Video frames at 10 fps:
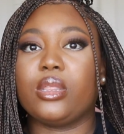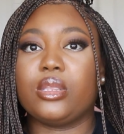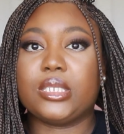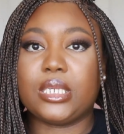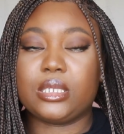
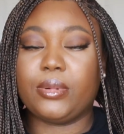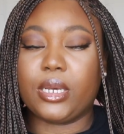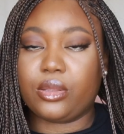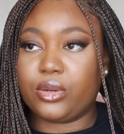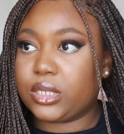
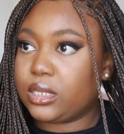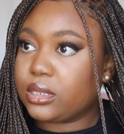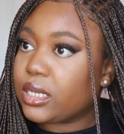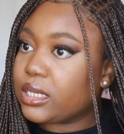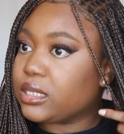
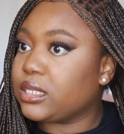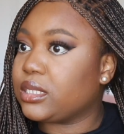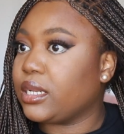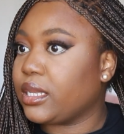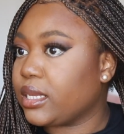6x13, and she
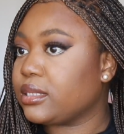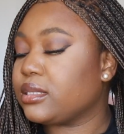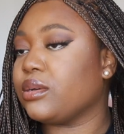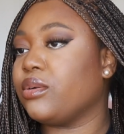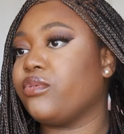said yes.
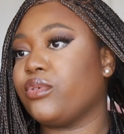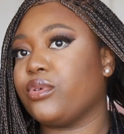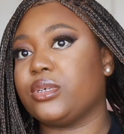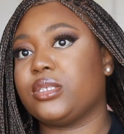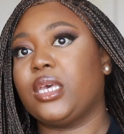So of course,